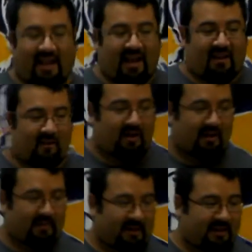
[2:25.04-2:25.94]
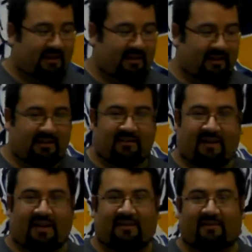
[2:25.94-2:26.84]
Well, I'm a huge
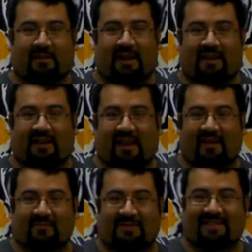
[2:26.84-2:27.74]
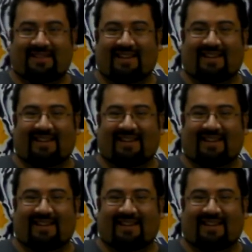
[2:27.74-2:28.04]
fan of Planet of the Apes.